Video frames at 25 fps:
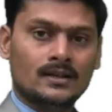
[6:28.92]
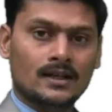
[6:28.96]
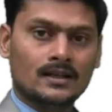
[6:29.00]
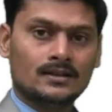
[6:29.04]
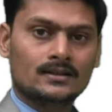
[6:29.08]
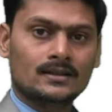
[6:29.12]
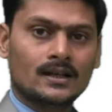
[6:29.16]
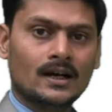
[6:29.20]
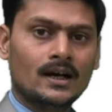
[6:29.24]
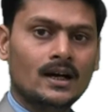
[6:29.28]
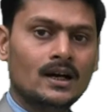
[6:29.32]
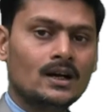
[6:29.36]

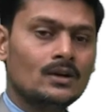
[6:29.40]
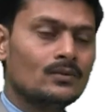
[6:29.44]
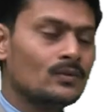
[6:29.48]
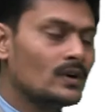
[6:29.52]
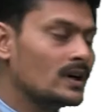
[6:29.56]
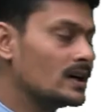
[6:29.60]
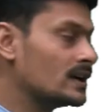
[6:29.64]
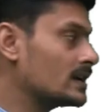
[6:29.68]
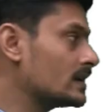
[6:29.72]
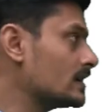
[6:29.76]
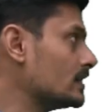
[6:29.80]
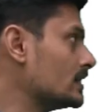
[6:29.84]
the third
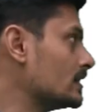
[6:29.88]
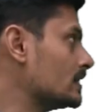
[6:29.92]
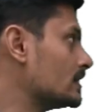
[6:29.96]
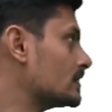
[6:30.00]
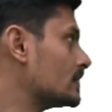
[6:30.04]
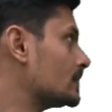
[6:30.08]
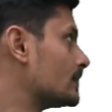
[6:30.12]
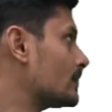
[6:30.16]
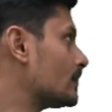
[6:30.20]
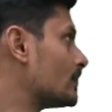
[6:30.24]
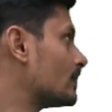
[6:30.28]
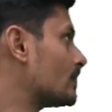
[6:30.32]
one
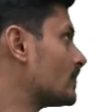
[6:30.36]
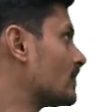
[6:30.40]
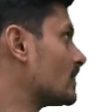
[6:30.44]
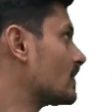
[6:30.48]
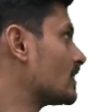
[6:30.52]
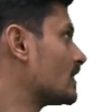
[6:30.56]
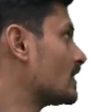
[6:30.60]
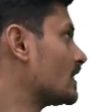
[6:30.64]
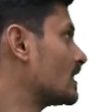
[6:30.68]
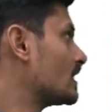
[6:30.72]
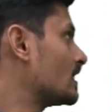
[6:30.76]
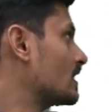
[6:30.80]

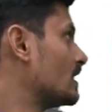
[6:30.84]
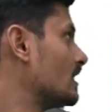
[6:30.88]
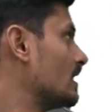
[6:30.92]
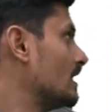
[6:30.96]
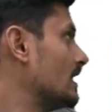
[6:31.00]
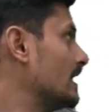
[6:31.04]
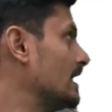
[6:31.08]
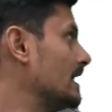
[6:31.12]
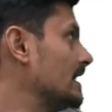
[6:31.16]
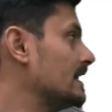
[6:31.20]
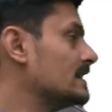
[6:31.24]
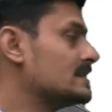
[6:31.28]

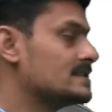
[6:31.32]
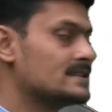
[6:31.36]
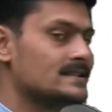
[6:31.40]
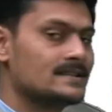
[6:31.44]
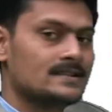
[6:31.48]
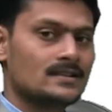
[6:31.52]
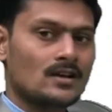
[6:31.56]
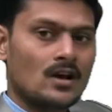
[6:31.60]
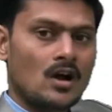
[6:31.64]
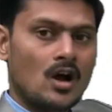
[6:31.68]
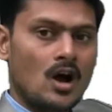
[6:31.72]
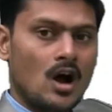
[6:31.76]

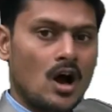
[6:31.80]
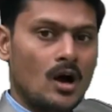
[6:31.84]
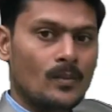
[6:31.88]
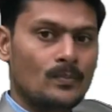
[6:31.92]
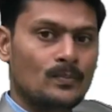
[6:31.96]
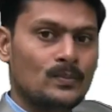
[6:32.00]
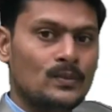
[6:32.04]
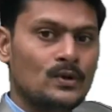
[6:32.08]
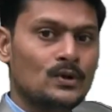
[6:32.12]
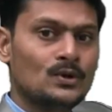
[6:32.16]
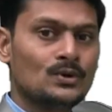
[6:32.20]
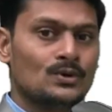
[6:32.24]
is
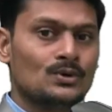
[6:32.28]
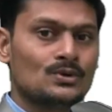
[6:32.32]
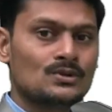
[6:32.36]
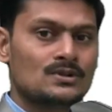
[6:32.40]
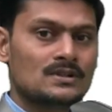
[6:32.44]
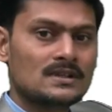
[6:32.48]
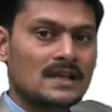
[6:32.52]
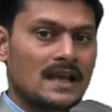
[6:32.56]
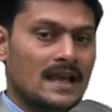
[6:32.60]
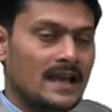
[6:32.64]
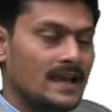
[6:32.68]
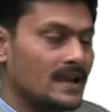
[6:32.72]

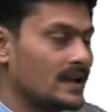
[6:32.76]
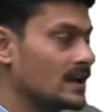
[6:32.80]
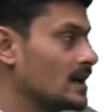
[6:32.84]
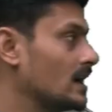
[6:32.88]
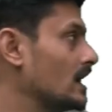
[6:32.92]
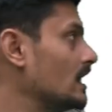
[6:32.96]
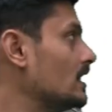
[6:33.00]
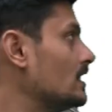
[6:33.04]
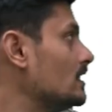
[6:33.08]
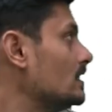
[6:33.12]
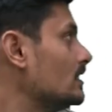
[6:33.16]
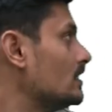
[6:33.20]
obtuse
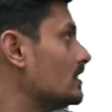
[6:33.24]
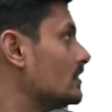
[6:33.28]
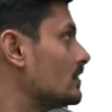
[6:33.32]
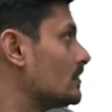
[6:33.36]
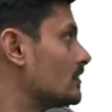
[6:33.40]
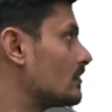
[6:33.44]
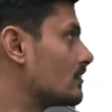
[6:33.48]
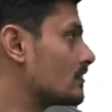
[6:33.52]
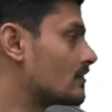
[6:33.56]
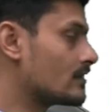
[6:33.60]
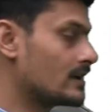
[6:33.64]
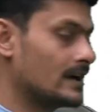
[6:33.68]
angle
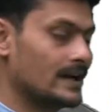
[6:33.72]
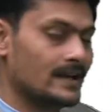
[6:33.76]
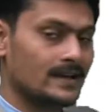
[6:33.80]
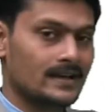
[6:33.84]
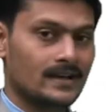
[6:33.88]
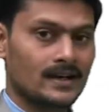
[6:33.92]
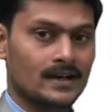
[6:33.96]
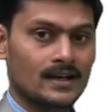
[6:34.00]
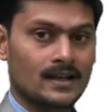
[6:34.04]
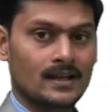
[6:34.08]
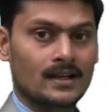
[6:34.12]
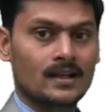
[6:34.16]

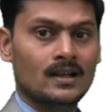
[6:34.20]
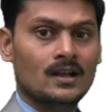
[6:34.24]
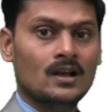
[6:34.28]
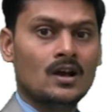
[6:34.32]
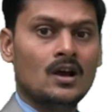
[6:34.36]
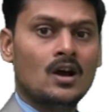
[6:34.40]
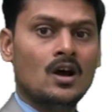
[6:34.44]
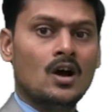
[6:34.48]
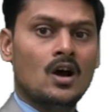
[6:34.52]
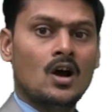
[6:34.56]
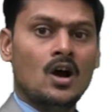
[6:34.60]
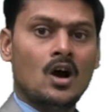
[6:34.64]
triangle.
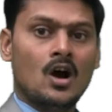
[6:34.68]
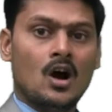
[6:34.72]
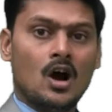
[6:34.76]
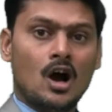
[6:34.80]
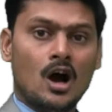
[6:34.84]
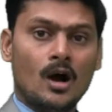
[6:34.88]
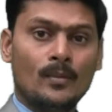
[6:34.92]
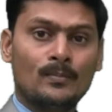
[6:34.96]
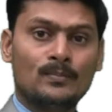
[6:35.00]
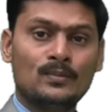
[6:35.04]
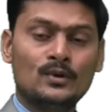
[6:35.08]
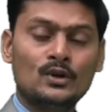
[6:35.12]

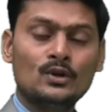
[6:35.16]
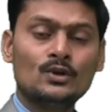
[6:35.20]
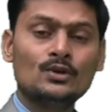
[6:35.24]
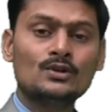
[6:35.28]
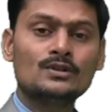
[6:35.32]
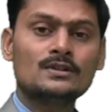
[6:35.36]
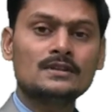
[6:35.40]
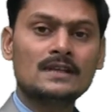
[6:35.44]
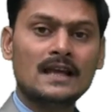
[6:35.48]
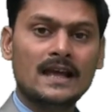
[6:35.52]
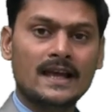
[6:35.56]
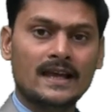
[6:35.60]

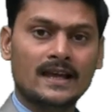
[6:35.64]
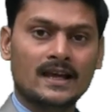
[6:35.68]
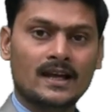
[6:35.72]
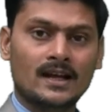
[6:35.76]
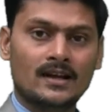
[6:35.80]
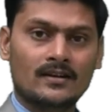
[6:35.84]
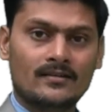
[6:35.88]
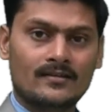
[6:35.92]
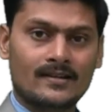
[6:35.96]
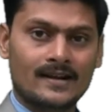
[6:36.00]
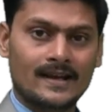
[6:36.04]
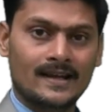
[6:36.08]
Obtuse
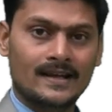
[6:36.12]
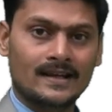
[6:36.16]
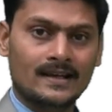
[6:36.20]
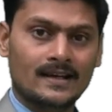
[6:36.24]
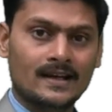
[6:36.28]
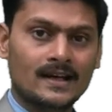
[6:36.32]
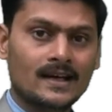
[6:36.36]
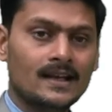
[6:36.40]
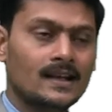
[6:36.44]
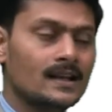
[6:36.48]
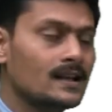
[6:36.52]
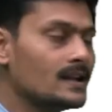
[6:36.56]
angle
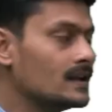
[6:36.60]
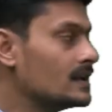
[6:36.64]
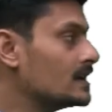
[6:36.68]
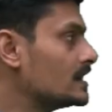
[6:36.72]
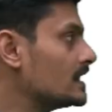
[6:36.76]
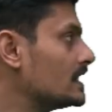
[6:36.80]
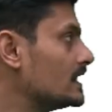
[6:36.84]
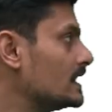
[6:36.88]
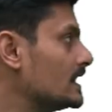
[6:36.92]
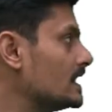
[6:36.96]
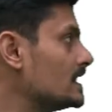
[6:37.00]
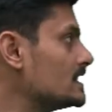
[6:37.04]
triangle
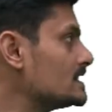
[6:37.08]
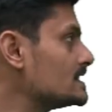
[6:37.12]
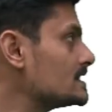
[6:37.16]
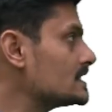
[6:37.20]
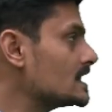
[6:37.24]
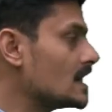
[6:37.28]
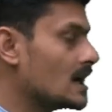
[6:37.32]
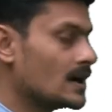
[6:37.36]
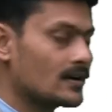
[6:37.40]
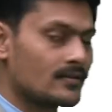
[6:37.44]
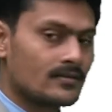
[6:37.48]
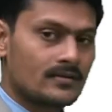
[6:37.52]

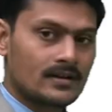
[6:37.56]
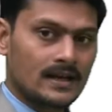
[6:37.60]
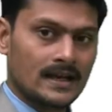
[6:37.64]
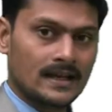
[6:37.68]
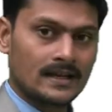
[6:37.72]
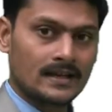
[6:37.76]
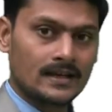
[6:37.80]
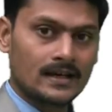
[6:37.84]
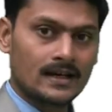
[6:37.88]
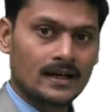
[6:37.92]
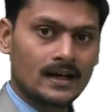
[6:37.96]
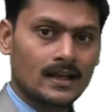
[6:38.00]
is a
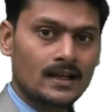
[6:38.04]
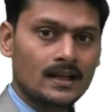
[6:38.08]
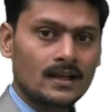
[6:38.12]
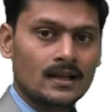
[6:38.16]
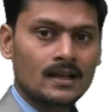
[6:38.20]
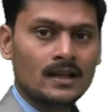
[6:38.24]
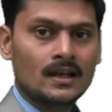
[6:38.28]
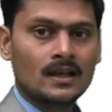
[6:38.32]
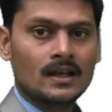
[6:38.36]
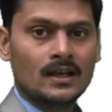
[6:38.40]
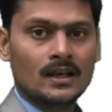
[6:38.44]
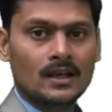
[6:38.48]

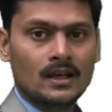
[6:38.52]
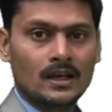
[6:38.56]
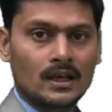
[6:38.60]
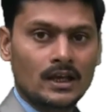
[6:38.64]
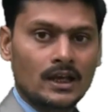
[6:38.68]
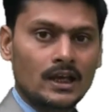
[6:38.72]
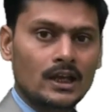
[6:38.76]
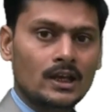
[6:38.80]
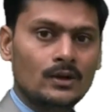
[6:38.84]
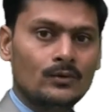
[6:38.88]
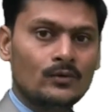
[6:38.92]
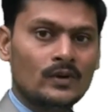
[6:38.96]
triangle
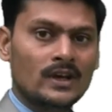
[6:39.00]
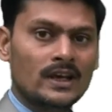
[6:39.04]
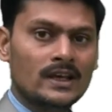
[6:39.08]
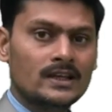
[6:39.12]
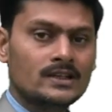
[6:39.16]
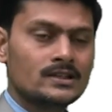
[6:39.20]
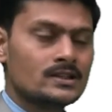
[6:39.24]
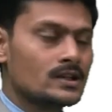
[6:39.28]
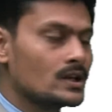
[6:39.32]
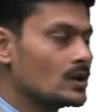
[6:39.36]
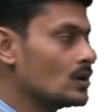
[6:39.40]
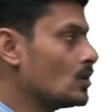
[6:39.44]
in
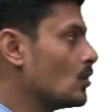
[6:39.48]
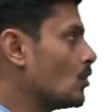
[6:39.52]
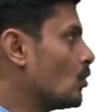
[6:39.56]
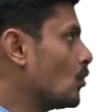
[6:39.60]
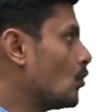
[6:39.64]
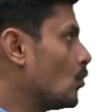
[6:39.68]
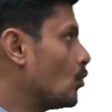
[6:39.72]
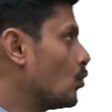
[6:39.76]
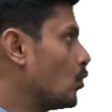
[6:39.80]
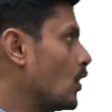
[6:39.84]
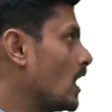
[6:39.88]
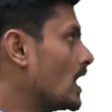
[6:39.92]
which
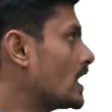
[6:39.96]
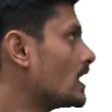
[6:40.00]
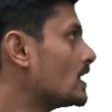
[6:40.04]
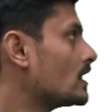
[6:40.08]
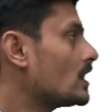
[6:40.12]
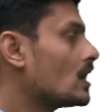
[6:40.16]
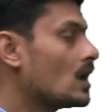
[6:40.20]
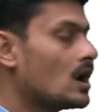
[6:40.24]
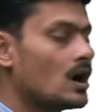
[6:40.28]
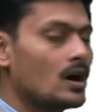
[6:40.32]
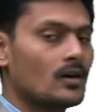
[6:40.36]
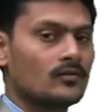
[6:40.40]

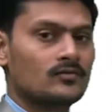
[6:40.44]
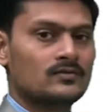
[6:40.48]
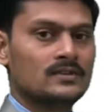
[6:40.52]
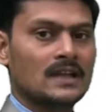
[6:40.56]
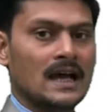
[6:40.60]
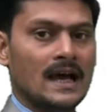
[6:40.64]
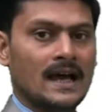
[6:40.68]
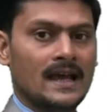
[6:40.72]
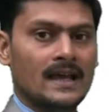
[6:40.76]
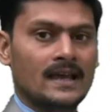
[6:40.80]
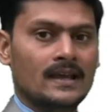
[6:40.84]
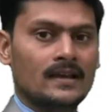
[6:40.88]
one of
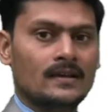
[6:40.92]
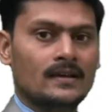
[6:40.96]
the